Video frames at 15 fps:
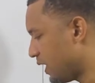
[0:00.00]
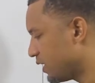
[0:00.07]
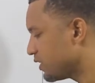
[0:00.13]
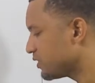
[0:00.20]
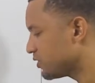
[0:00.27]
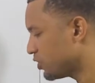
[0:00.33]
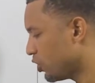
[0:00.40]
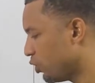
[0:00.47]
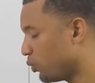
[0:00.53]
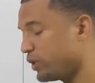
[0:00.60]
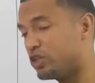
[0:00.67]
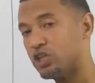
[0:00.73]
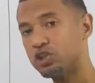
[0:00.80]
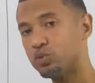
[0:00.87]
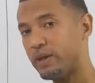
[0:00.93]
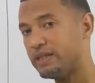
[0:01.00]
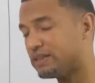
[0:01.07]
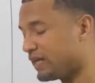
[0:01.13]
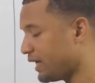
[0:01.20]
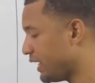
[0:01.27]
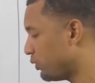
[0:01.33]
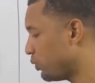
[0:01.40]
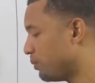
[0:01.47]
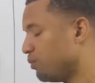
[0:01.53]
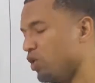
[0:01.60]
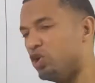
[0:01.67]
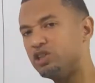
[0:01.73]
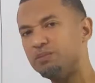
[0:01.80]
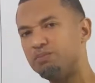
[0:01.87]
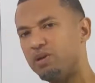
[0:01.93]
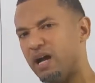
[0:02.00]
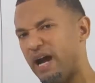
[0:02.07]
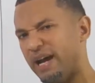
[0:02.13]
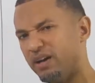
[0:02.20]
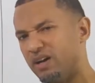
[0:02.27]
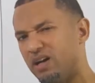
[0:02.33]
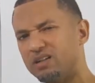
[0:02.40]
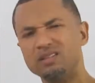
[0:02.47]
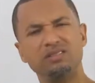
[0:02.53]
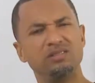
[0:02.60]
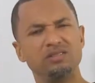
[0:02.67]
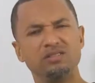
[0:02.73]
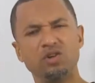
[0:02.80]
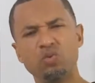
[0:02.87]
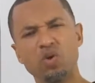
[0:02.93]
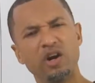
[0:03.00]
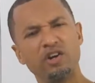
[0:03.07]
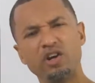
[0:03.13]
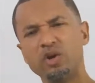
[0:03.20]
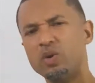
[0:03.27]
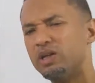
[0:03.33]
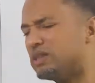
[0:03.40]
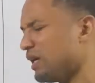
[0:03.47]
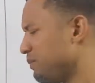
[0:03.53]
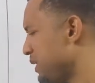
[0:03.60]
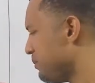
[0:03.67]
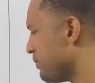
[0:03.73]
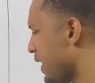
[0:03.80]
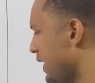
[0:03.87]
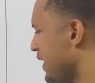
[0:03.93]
So we just went ahead, we multiplied. You're wondering what I mean by